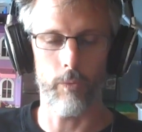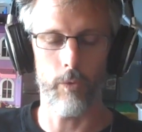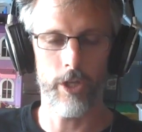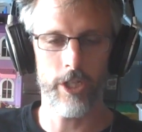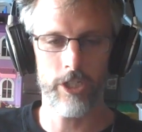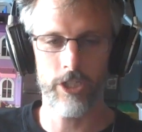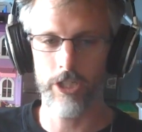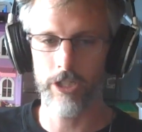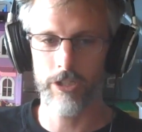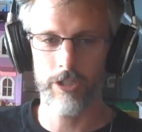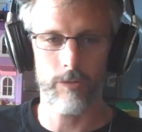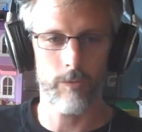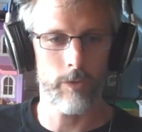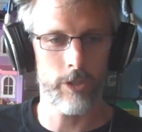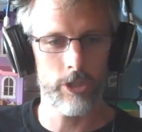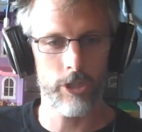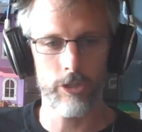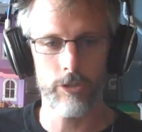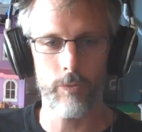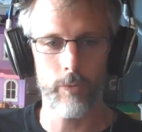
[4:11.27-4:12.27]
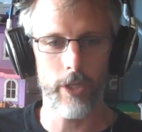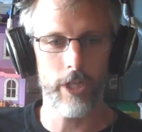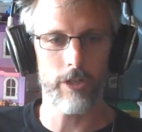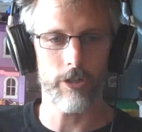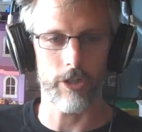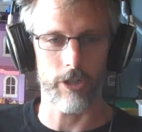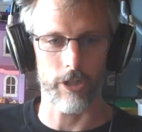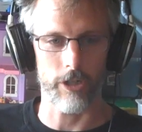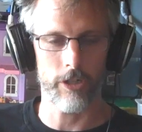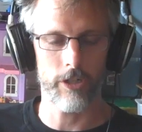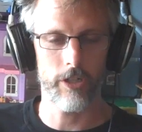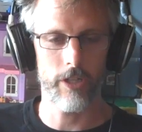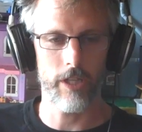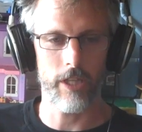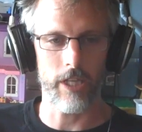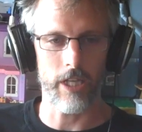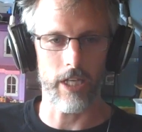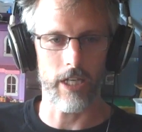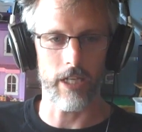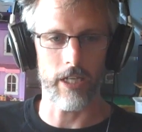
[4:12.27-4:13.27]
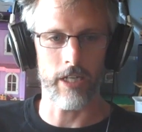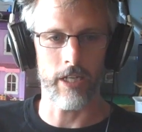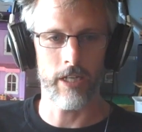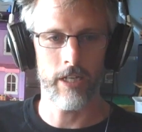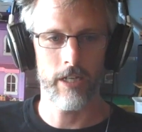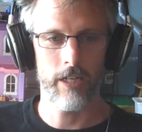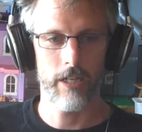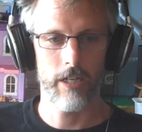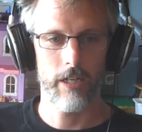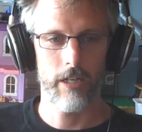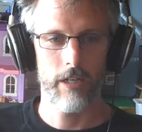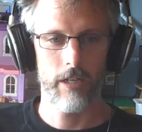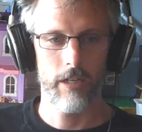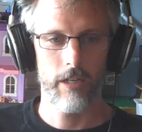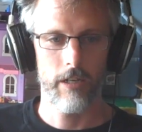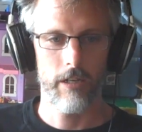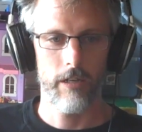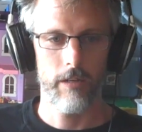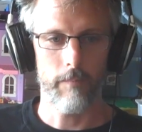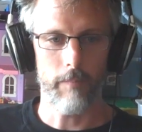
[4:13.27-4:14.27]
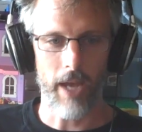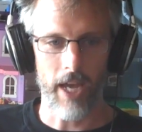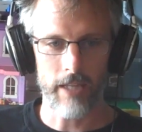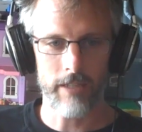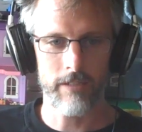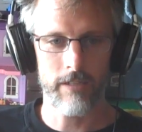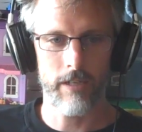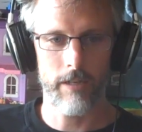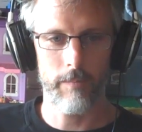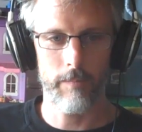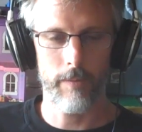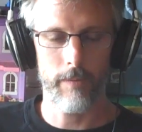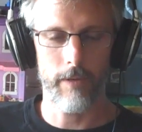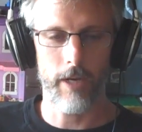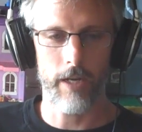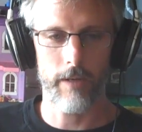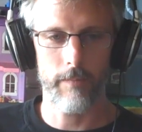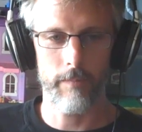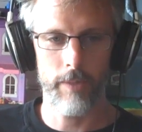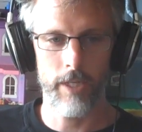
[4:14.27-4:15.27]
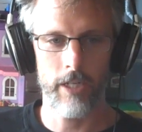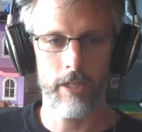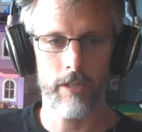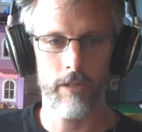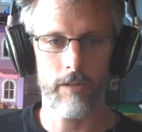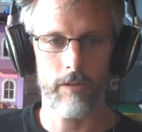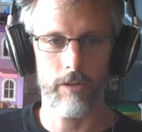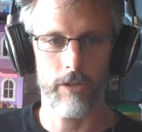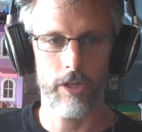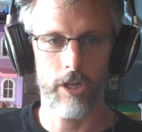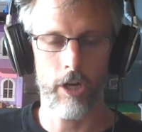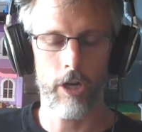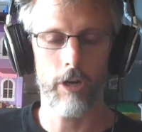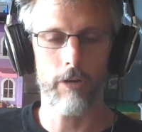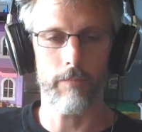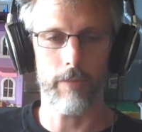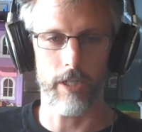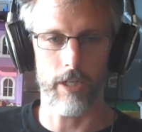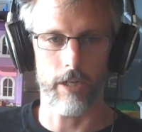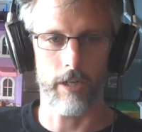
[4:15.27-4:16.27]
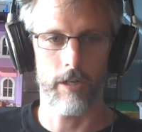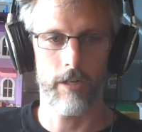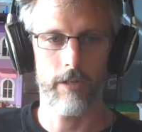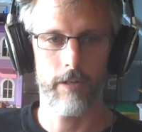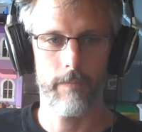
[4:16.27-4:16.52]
Which is weirder, the bathtub beer or the car beer?